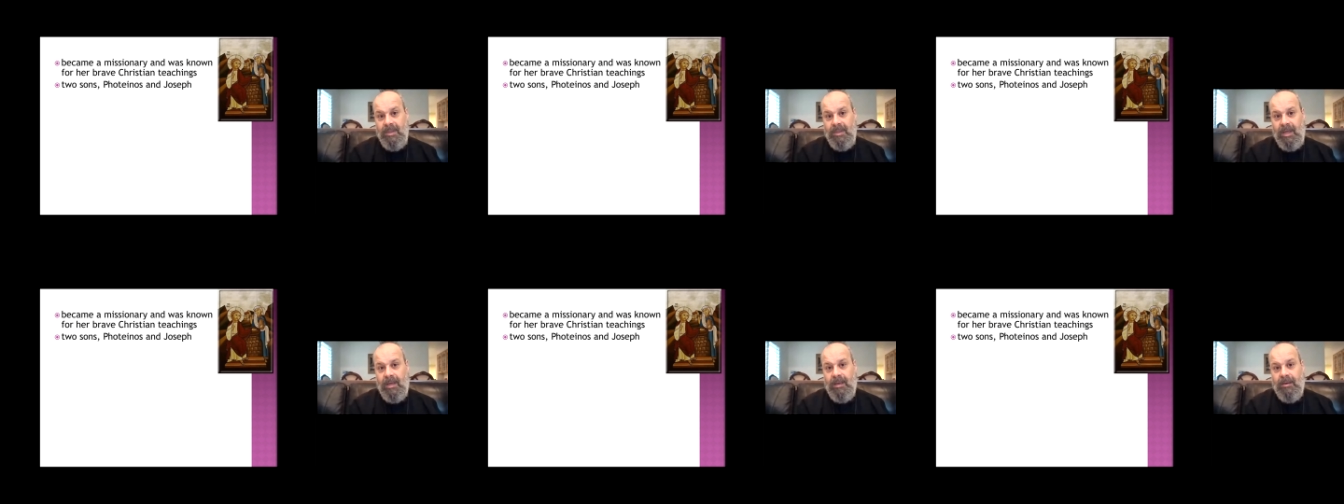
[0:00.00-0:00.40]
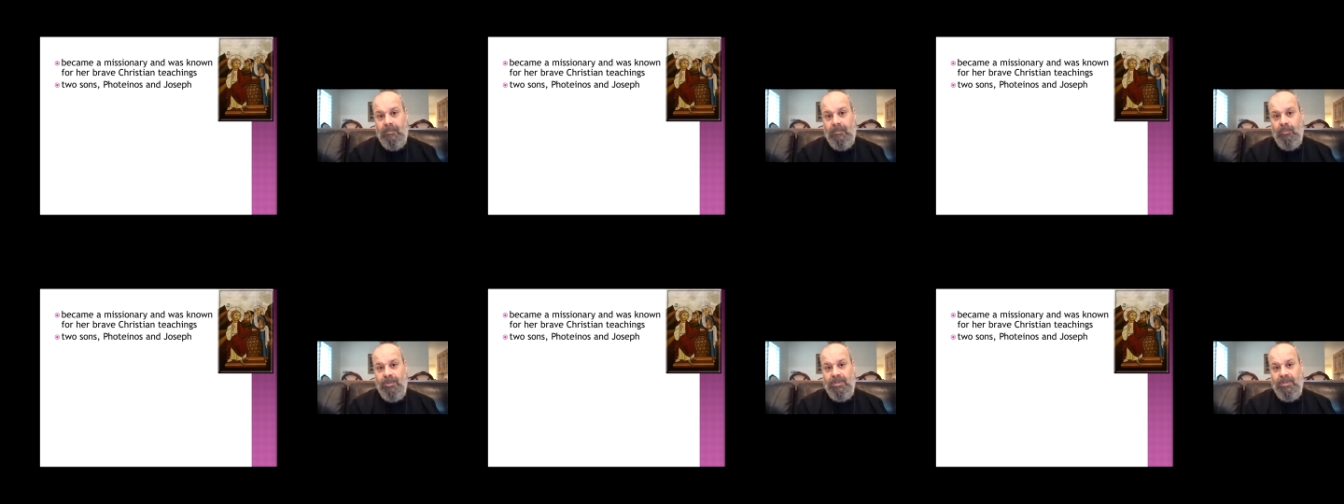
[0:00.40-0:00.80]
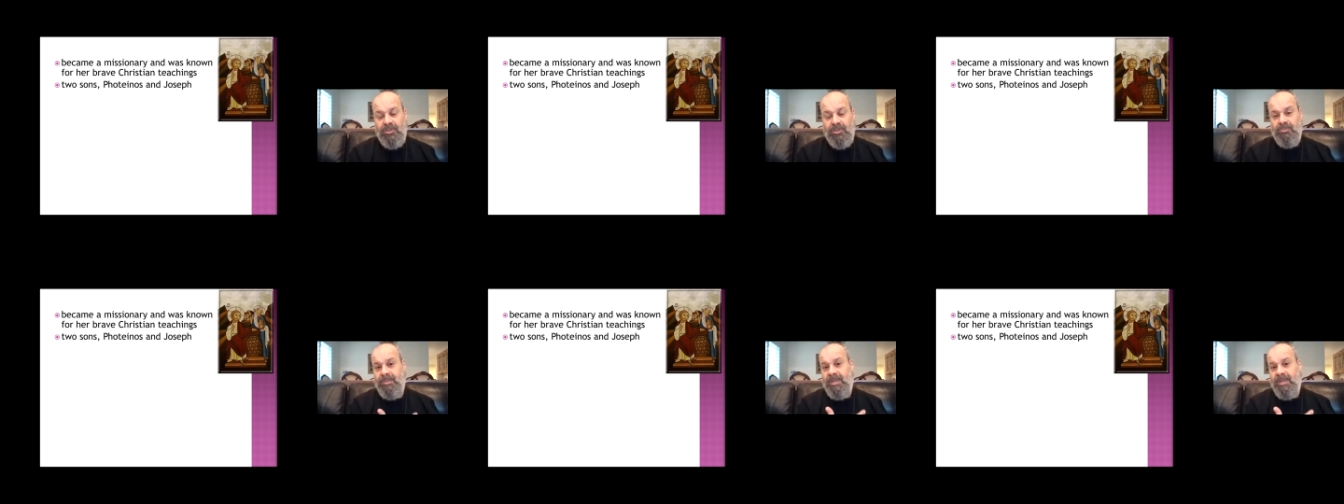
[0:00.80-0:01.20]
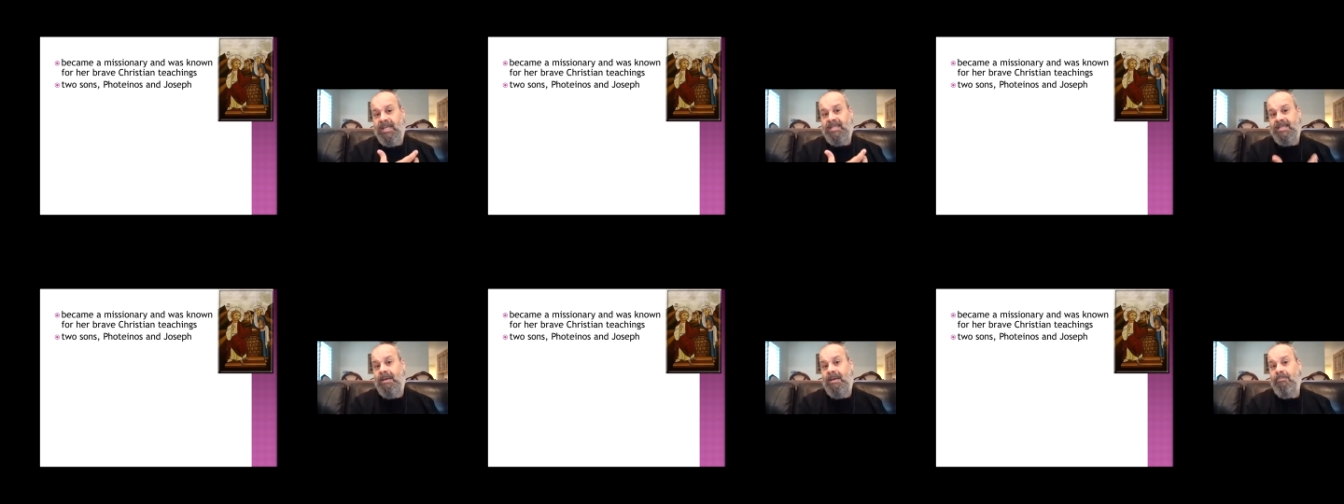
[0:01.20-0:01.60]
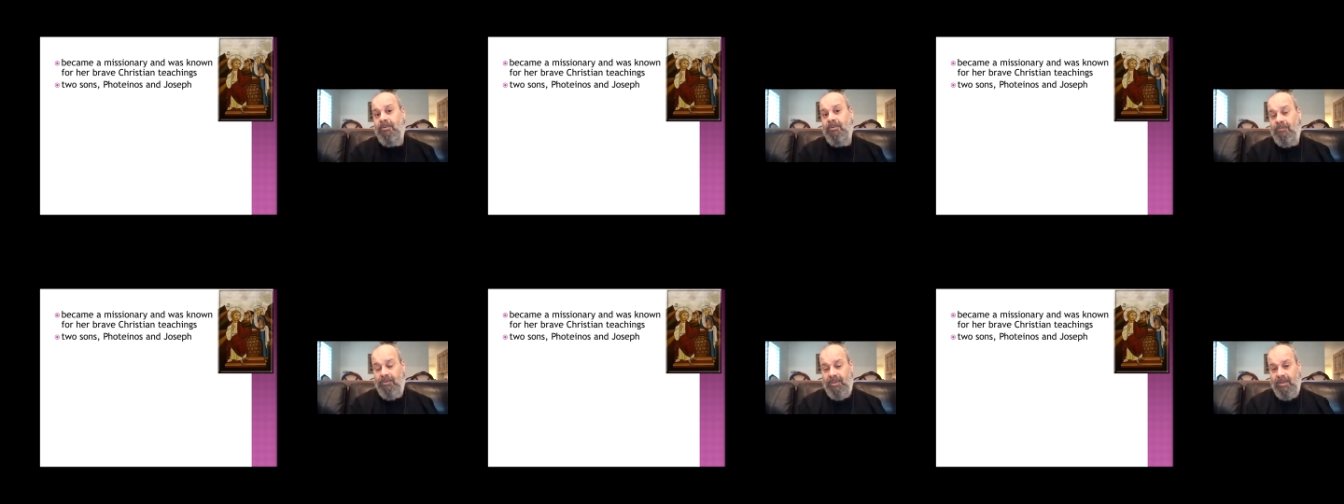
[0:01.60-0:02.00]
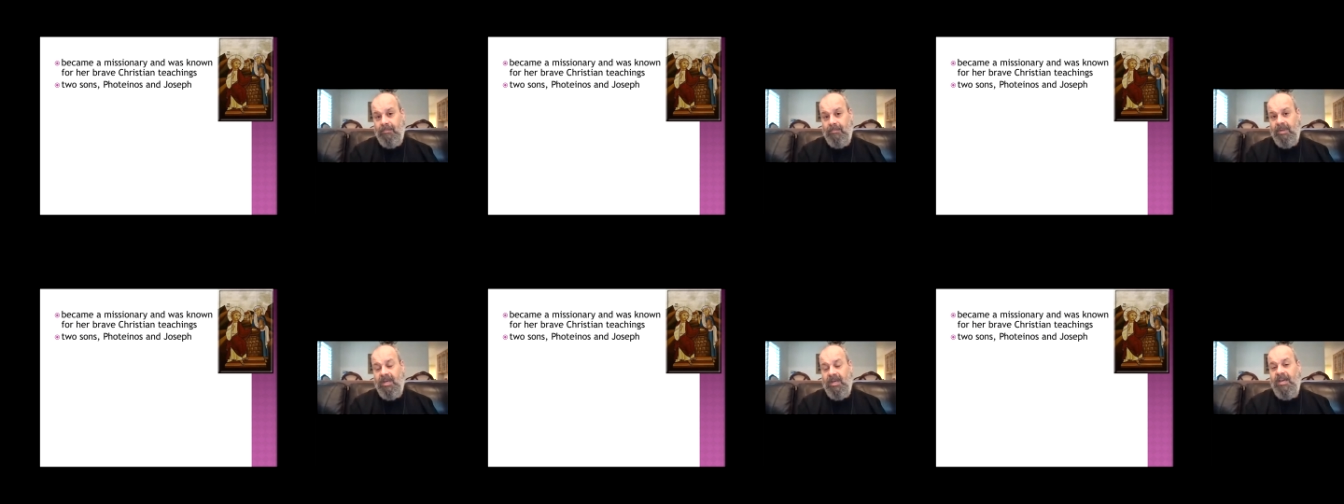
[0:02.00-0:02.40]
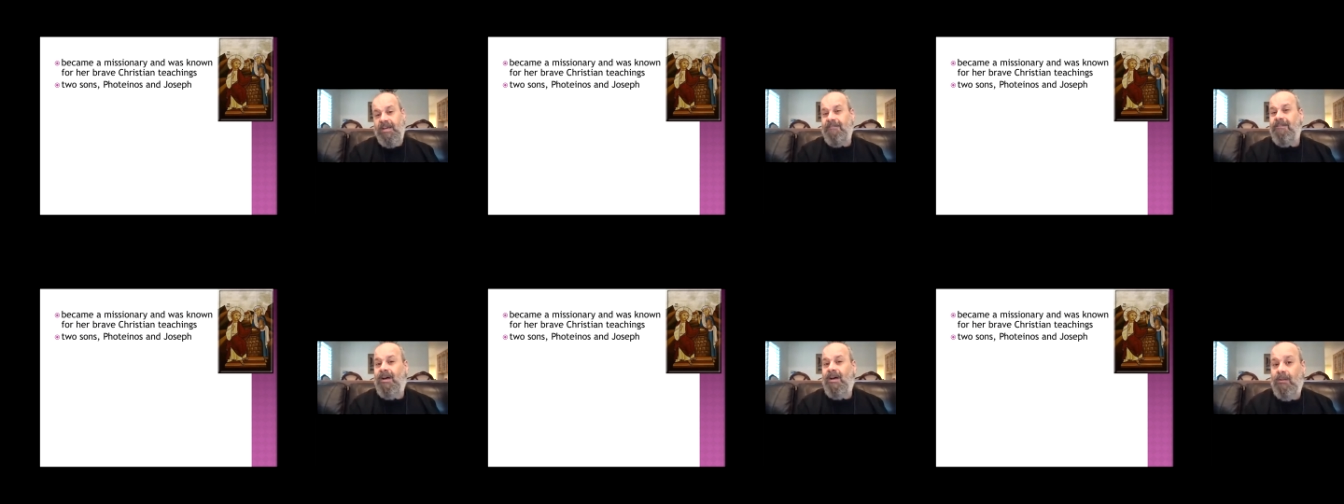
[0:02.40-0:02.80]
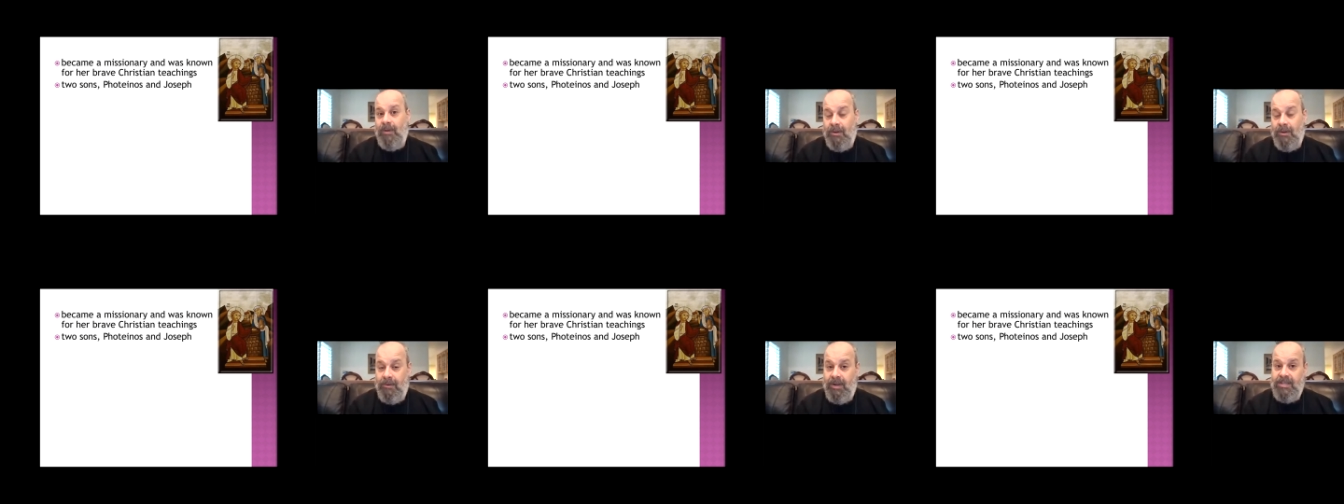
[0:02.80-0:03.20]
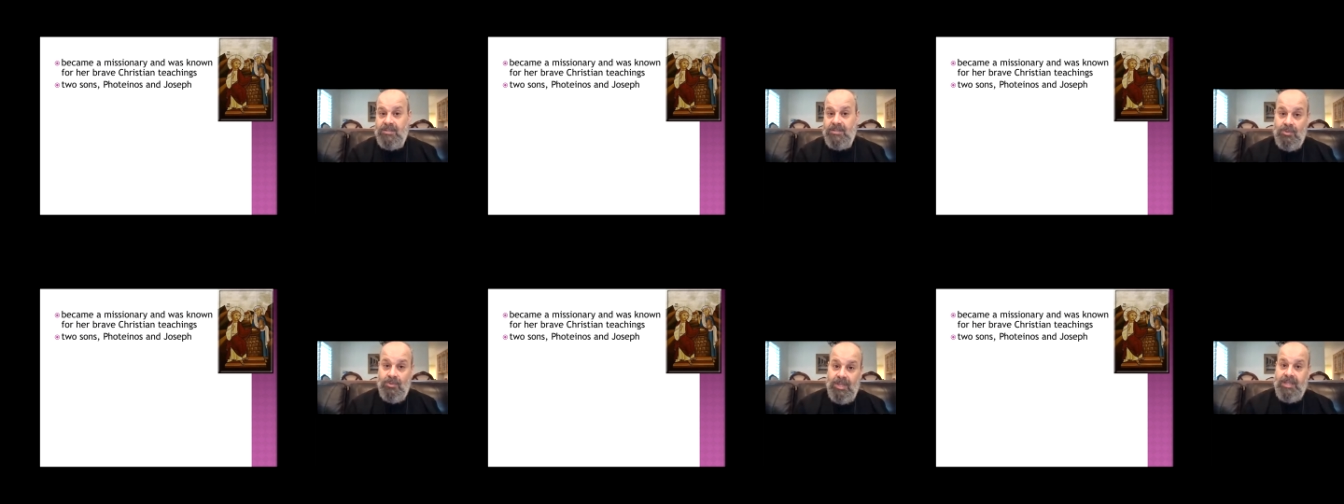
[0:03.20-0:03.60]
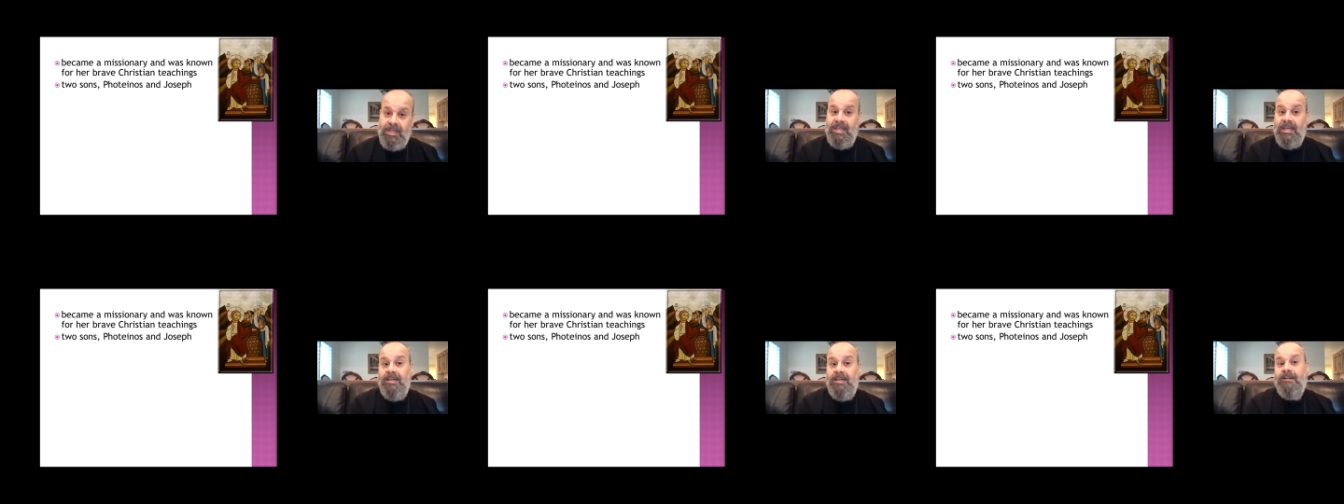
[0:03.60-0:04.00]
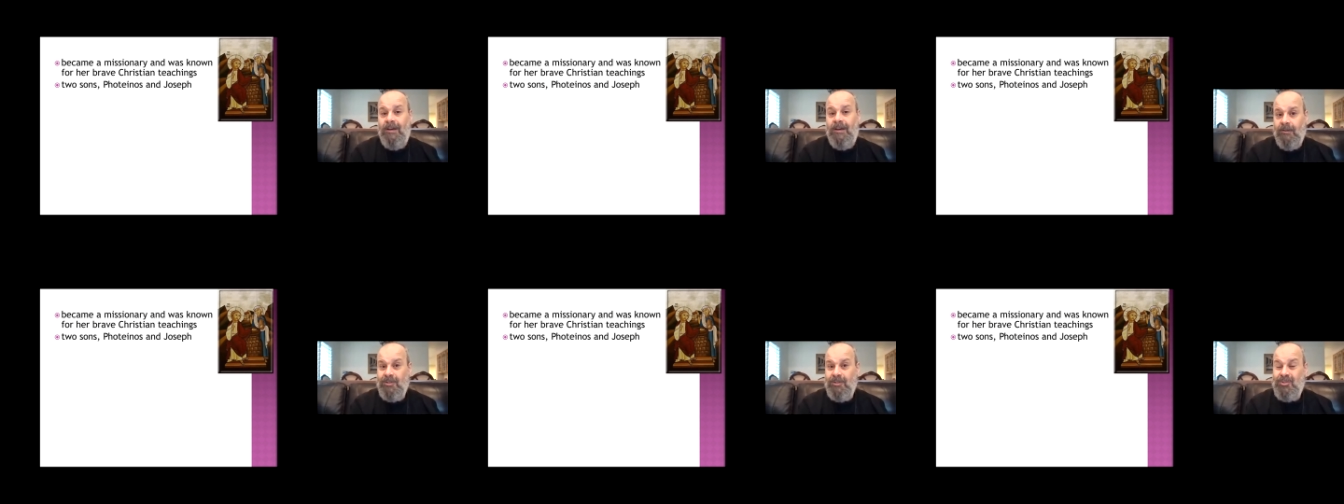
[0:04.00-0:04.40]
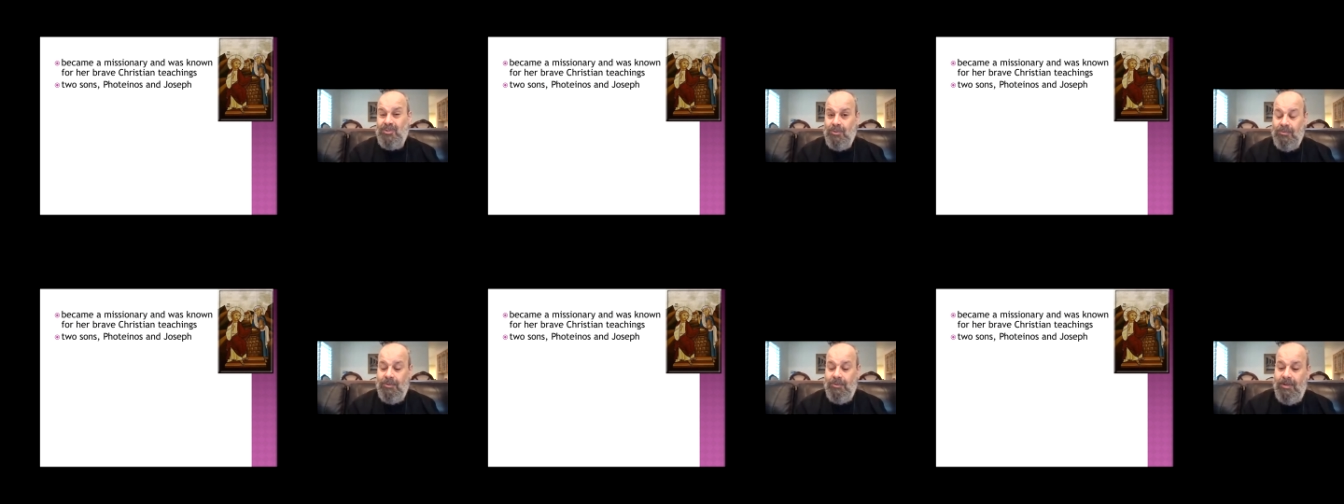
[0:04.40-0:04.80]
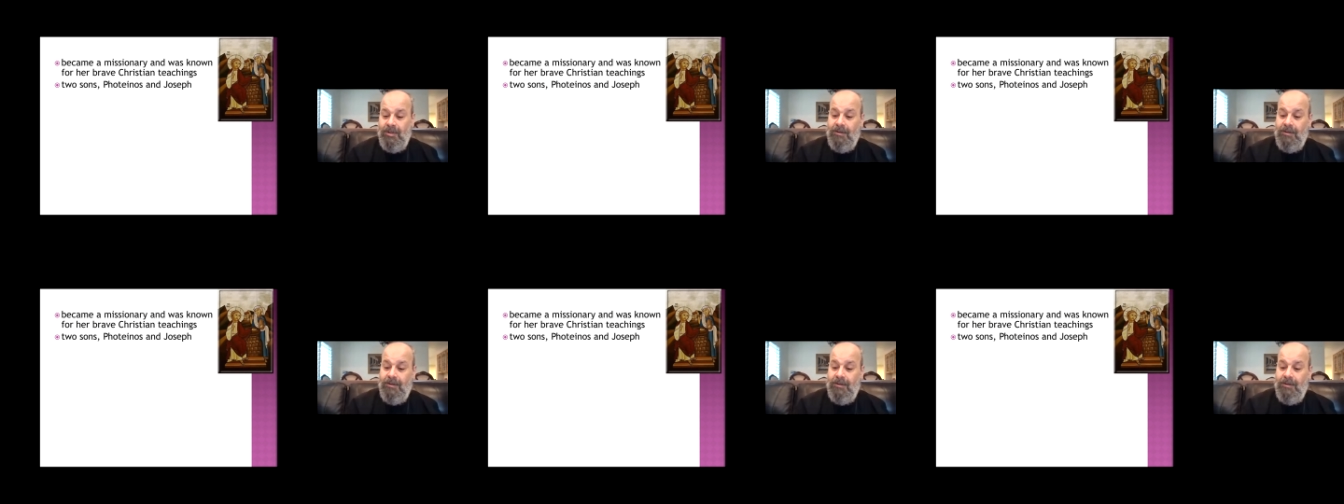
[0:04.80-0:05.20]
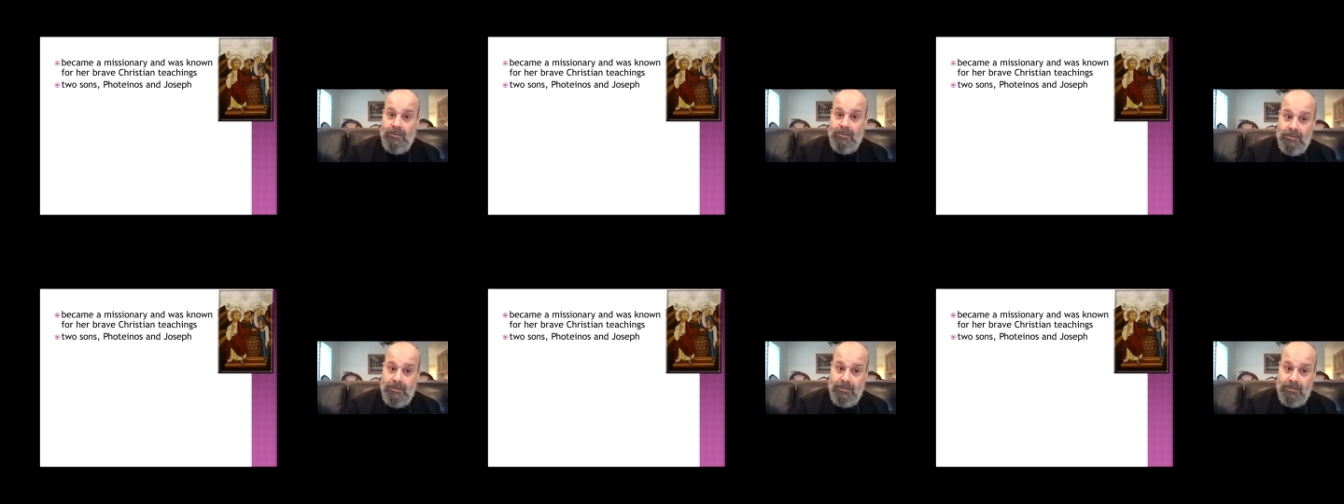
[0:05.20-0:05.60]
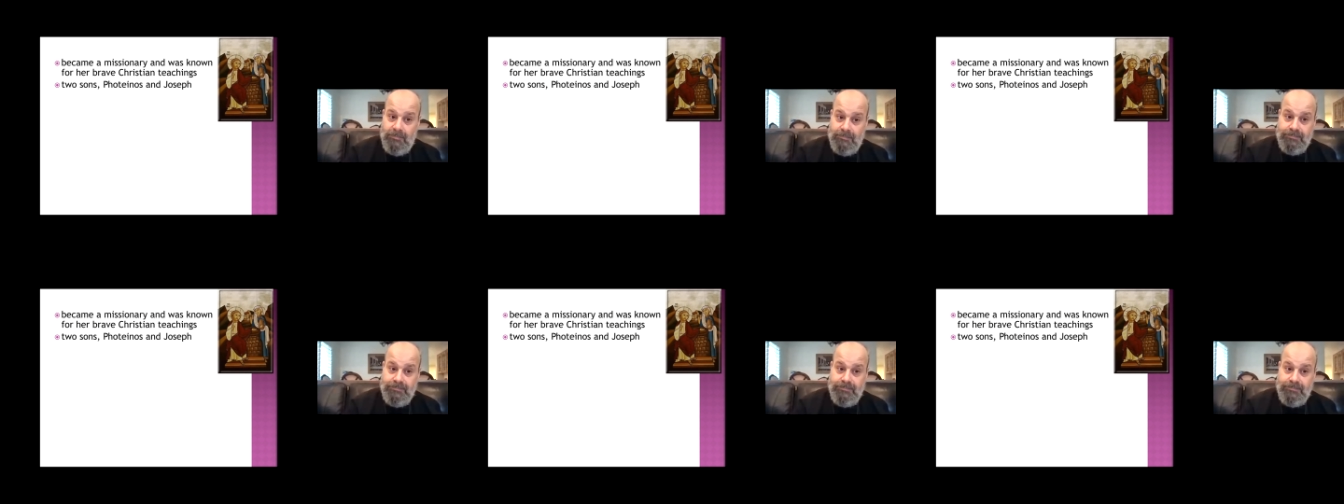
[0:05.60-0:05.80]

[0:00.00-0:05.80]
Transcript: uh, would be an example for them in following Christ so that they can also follow her.